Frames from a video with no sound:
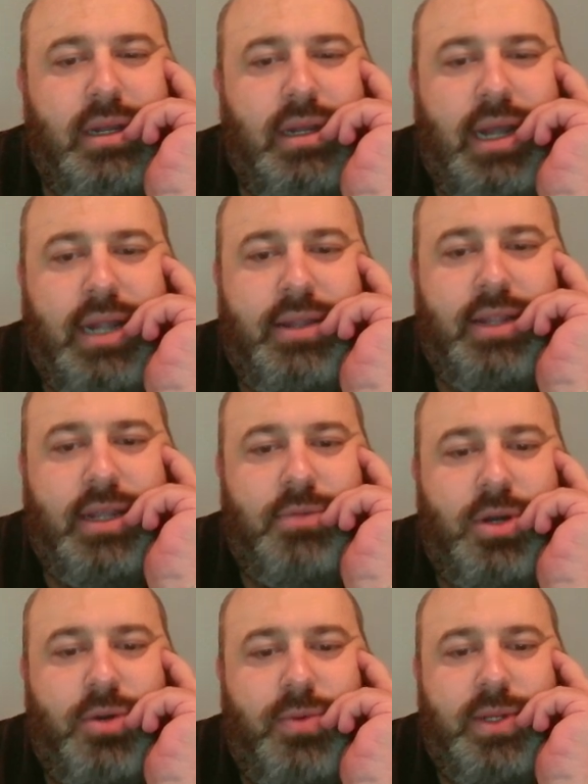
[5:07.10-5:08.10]
I think I'm
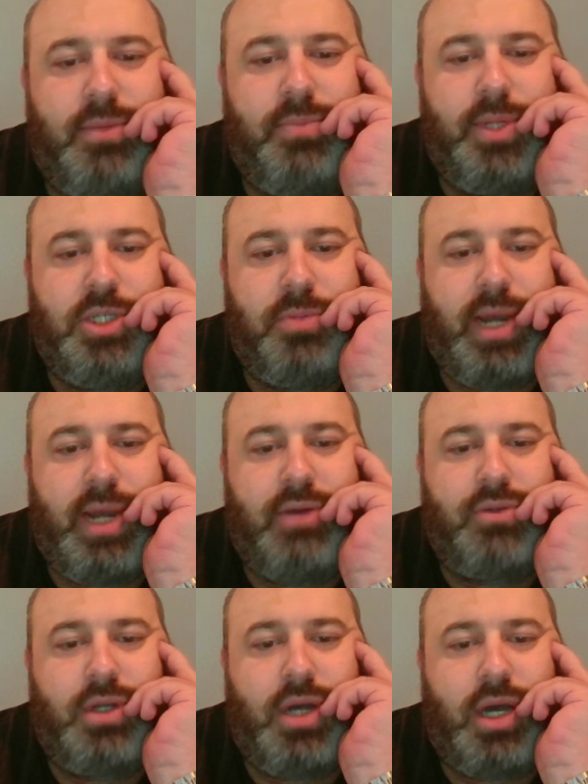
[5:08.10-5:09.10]
going with the bishop
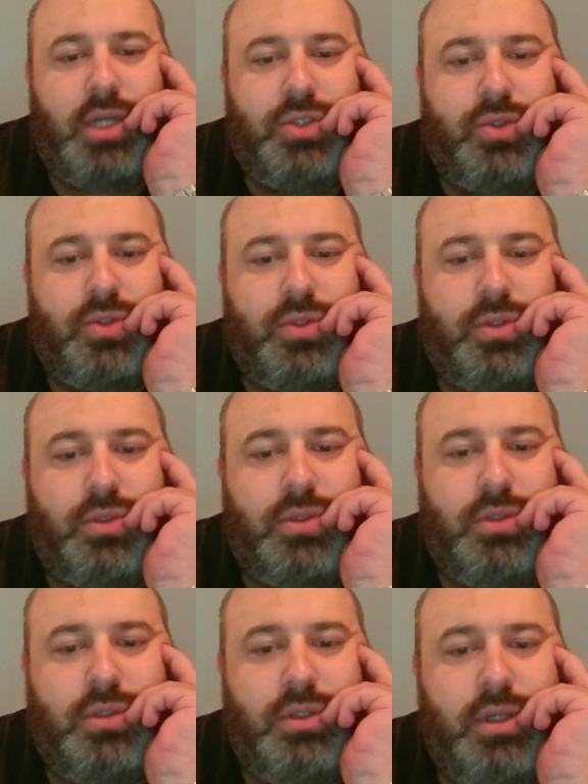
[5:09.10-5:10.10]
out, castle,
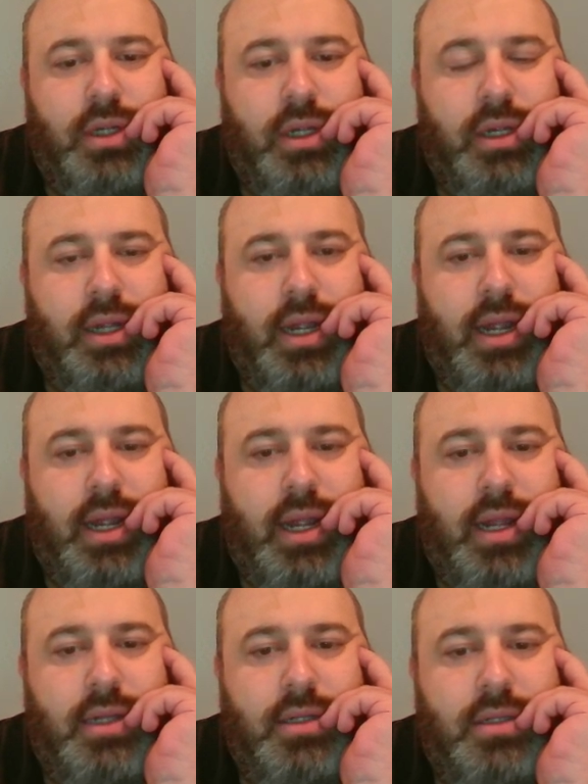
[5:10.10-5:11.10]

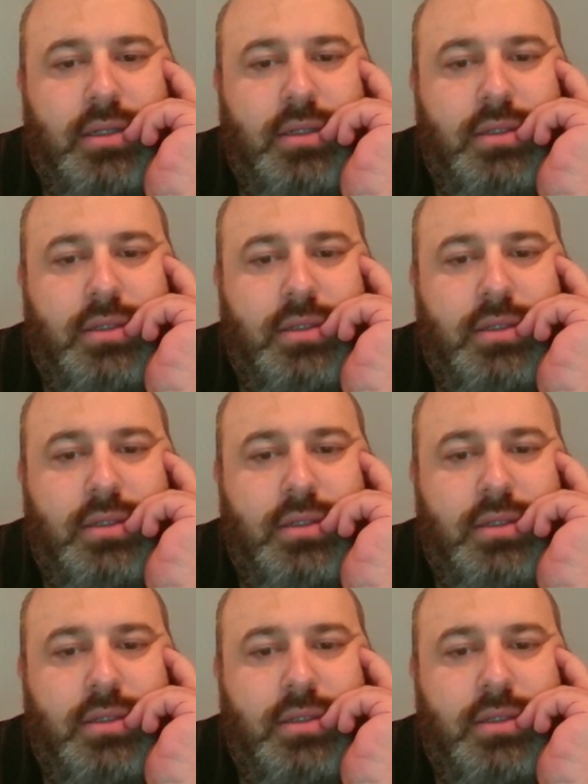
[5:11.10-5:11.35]
and